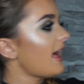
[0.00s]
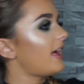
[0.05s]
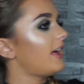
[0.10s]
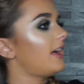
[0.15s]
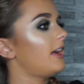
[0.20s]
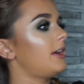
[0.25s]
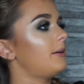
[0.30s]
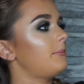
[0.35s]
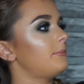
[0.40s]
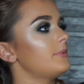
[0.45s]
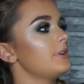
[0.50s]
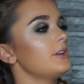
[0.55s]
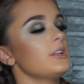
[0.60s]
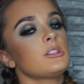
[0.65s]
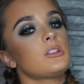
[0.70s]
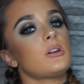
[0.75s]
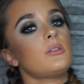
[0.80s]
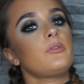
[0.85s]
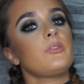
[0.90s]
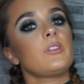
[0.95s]

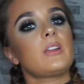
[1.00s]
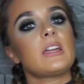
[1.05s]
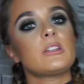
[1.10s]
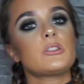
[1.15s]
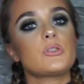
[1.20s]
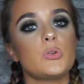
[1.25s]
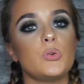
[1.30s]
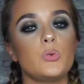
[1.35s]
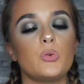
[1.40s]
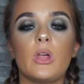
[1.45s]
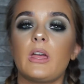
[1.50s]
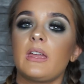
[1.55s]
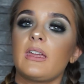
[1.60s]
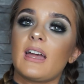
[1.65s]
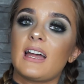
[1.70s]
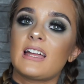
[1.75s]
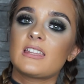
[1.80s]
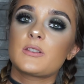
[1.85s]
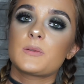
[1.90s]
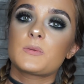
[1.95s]
Don't forget to
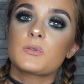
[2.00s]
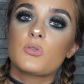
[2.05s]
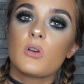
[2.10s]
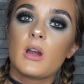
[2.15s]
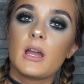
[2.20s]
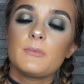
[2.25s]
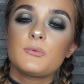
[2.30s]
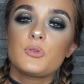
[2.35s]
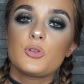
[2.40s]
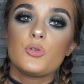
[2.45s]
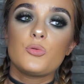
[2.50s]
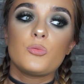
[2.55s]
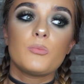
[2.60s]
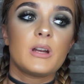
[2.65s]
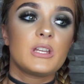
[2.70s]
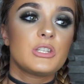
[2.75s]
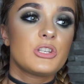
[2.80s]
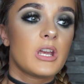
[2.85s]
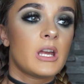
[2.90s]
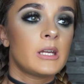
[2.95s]
like and subscribe to
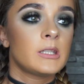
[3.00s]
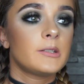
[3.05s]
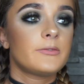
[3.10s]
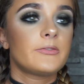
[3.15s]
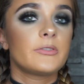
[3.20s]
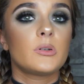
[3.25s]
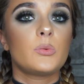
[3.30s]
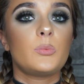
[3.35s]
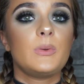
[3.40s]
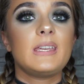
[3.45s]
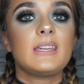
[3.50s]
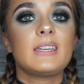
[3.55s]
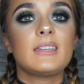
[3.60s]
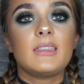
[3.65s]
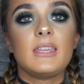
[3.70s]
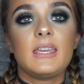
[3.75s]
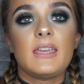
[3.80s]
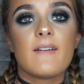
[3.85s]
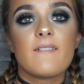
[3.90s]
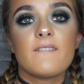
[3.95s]
my channel for
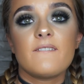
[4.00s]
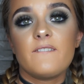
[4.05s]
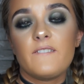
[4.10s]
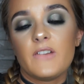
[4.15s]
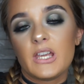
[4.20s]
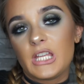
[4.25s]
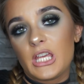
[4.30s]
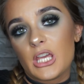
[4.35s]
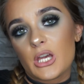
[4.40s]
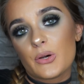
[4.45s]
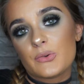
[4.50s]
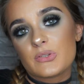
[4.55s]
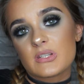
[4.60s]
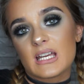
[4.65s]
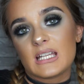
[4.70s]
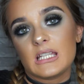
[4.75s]
weekly videos.